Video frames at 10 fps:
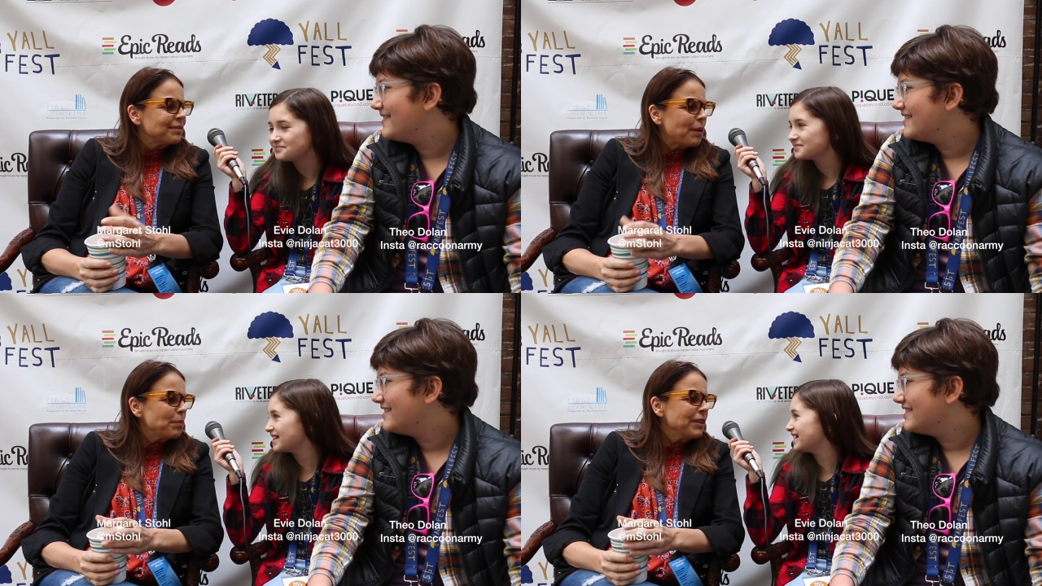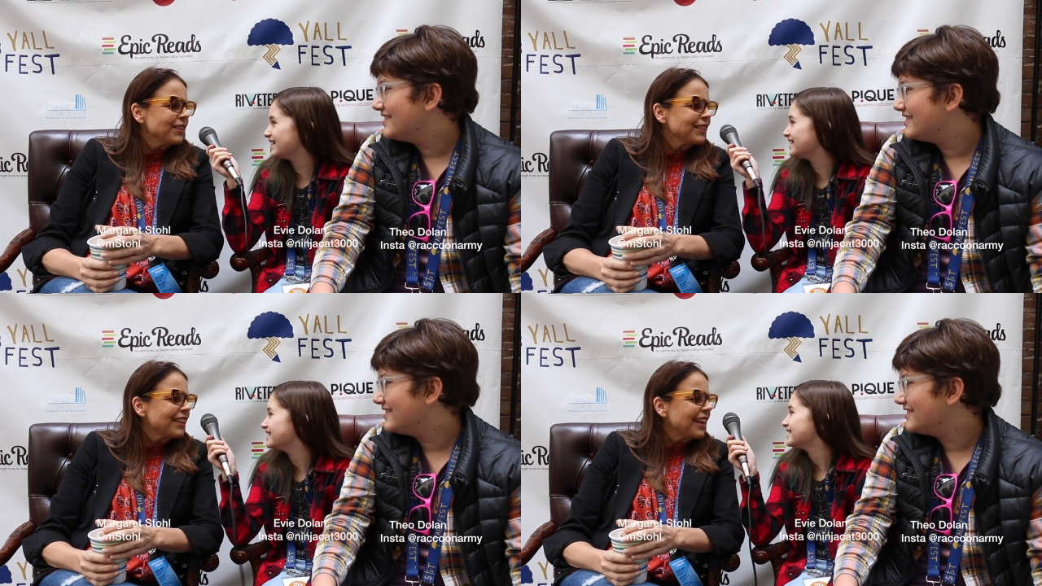Speaker 1: maybe
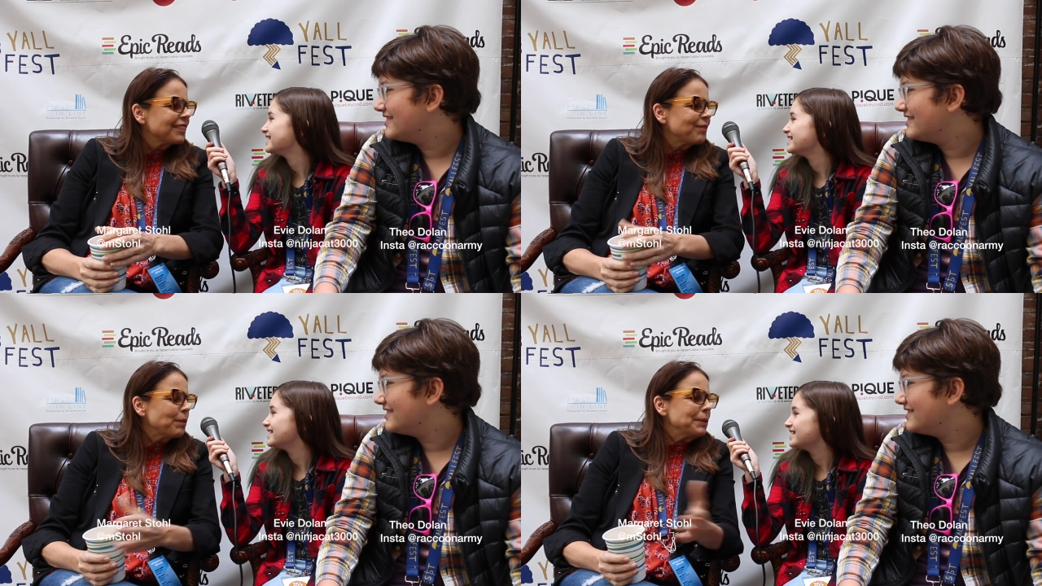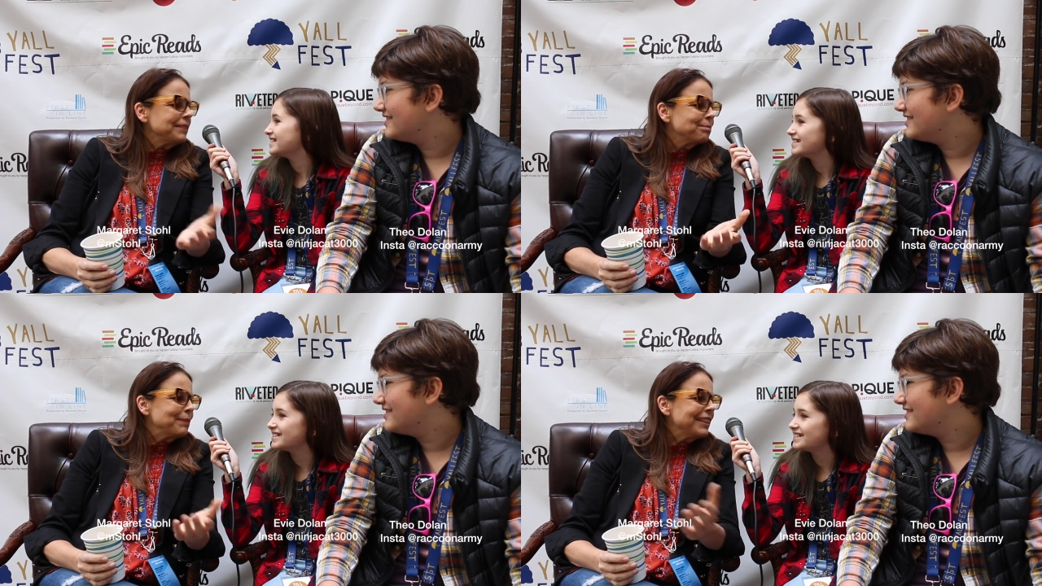you're like
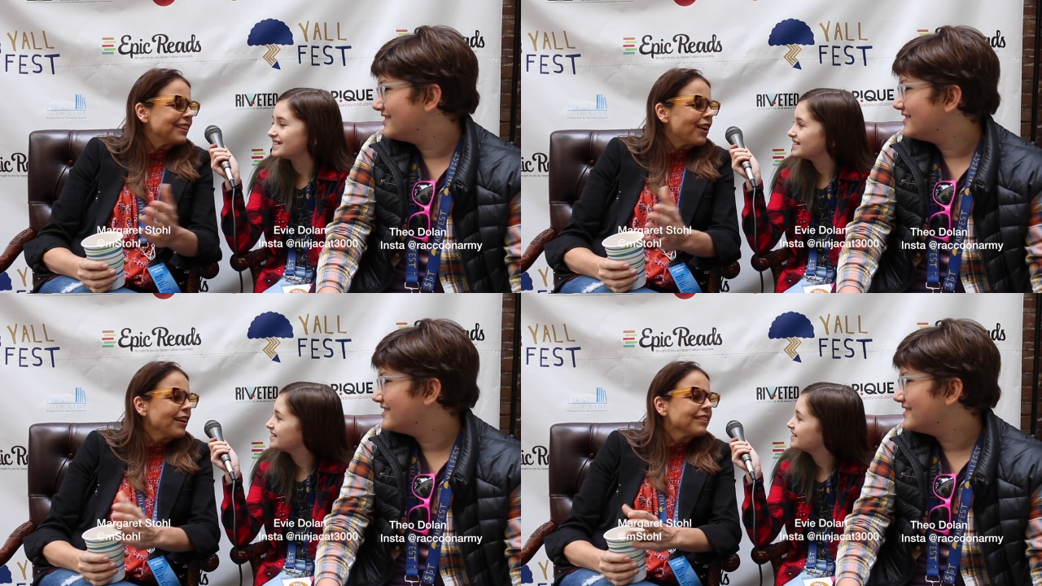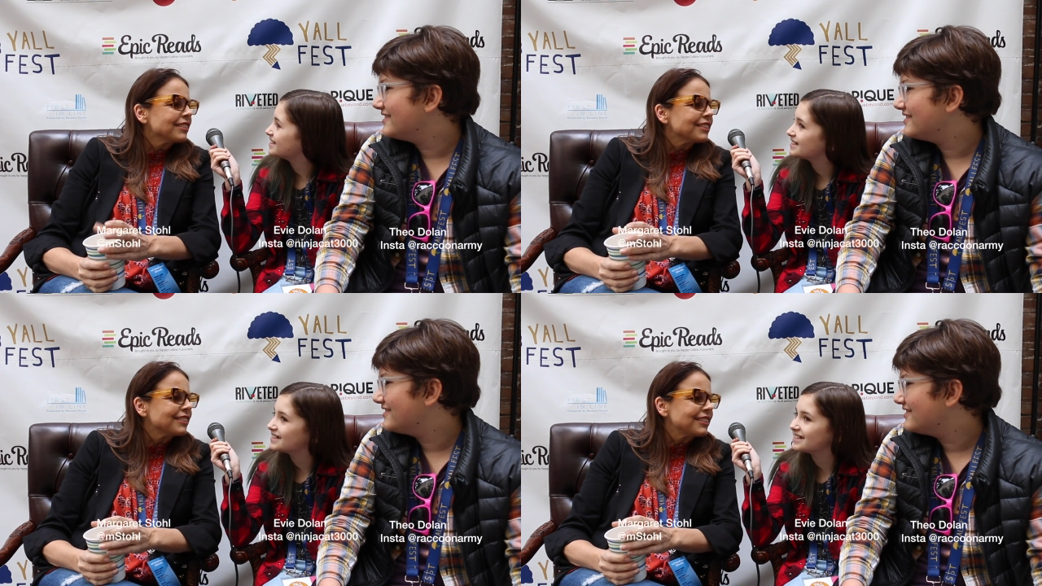maybe meeting
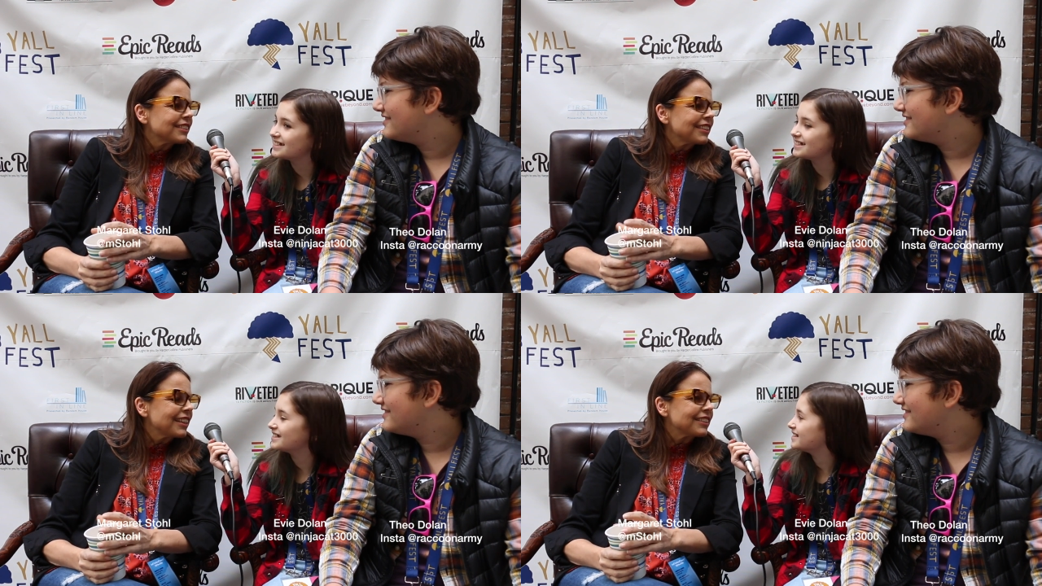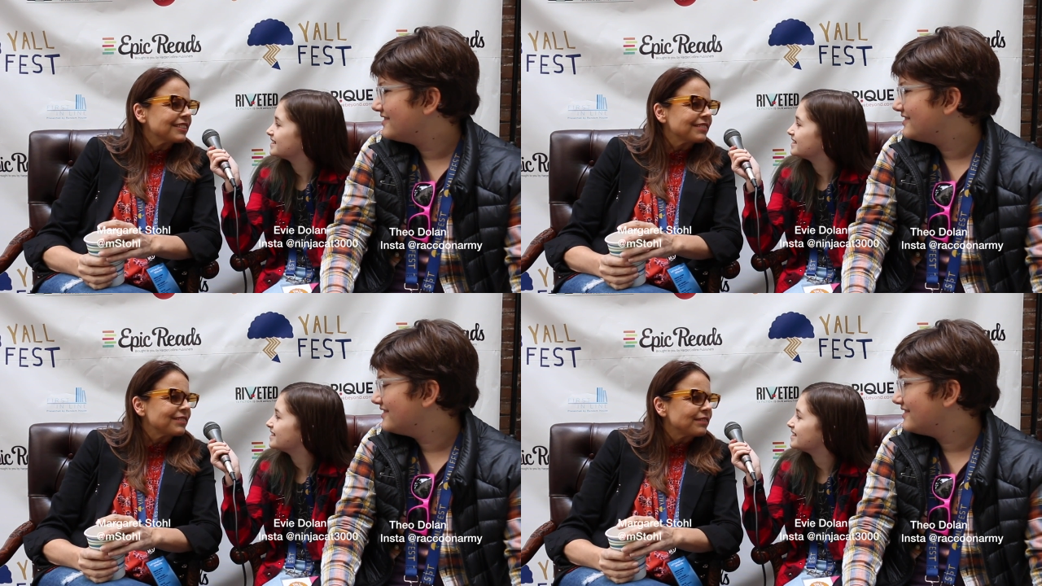authors is just
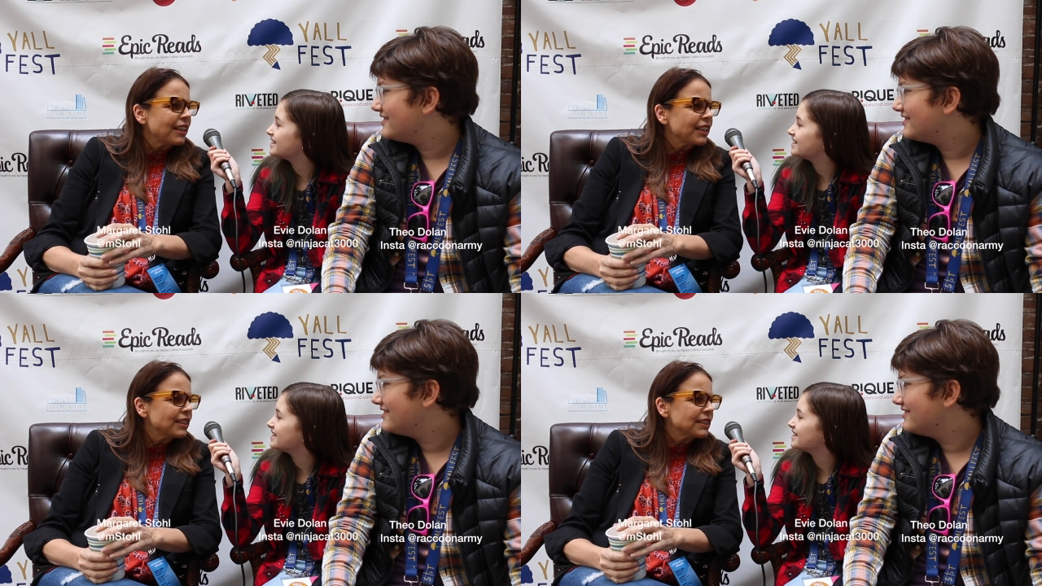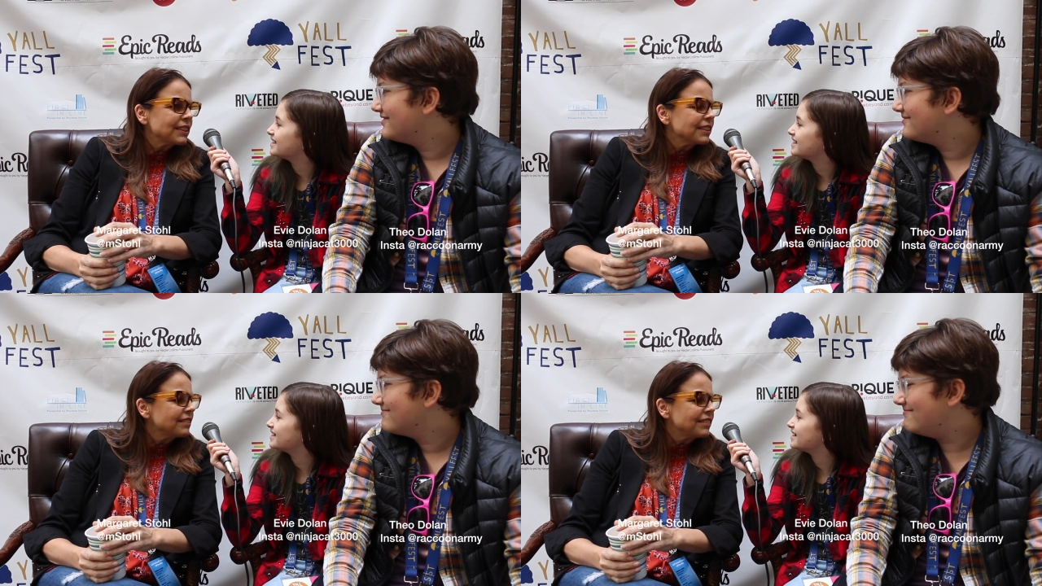like regular
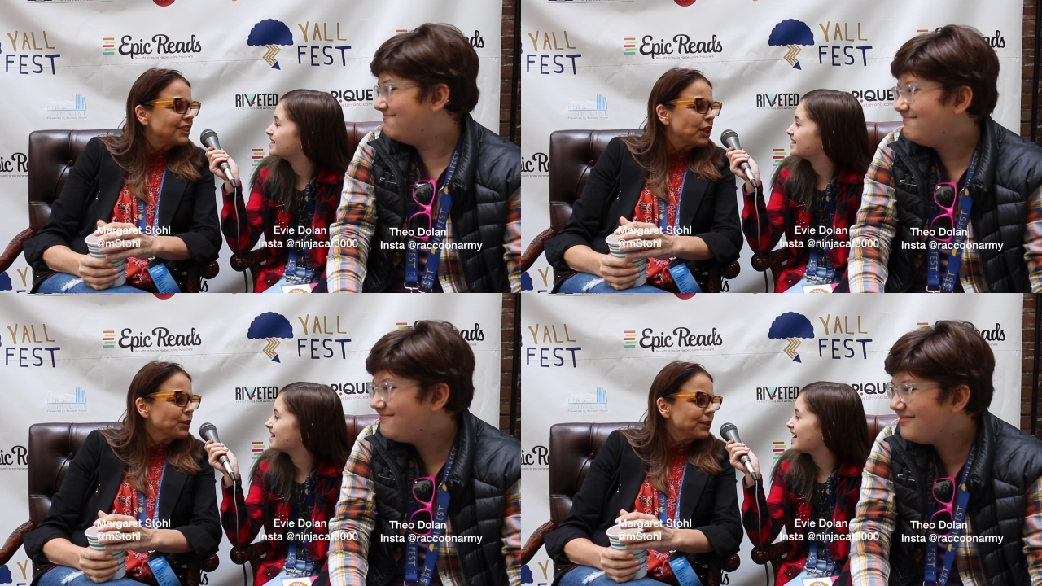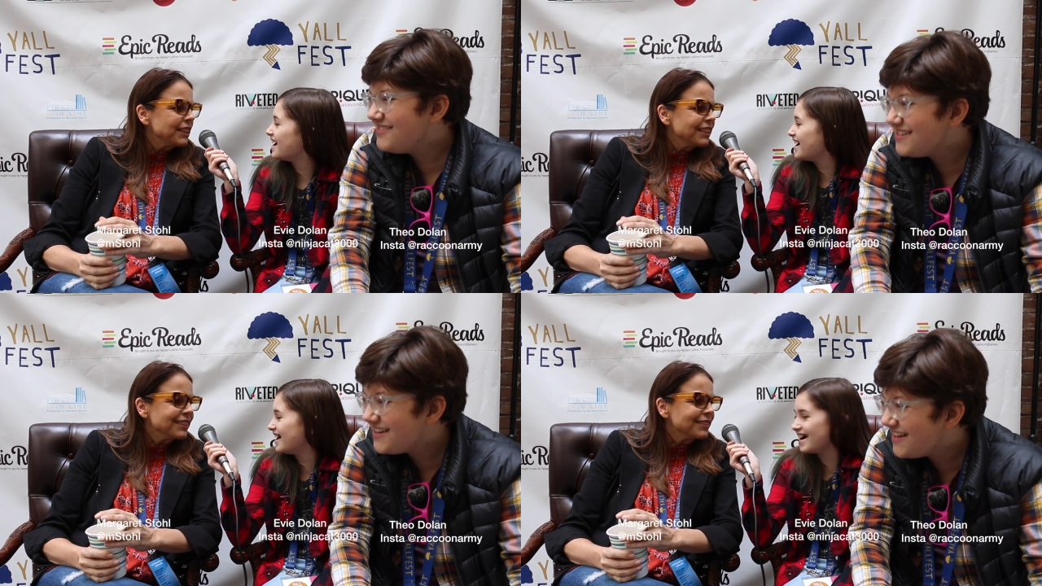old Joe
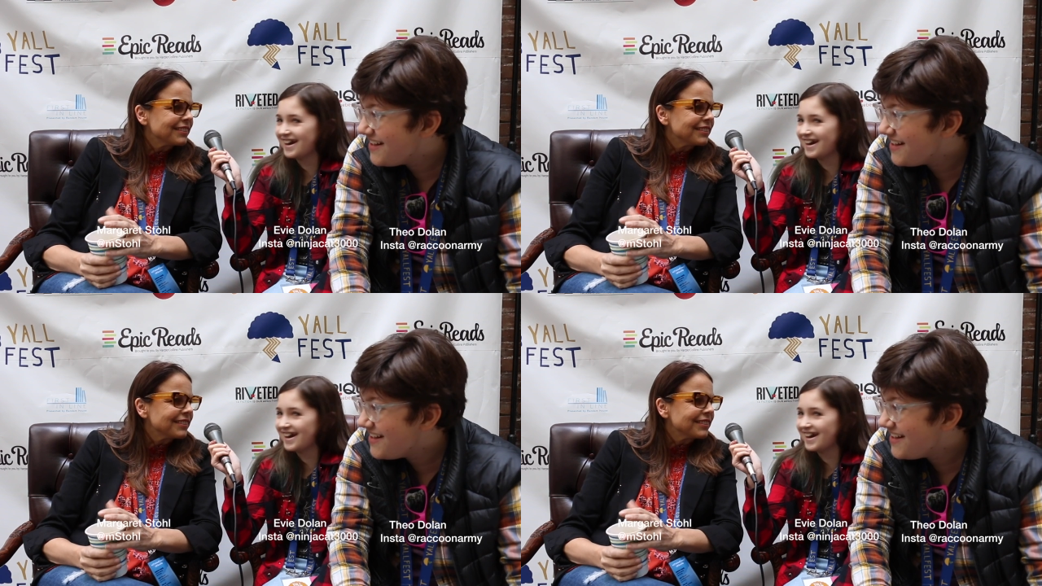to you,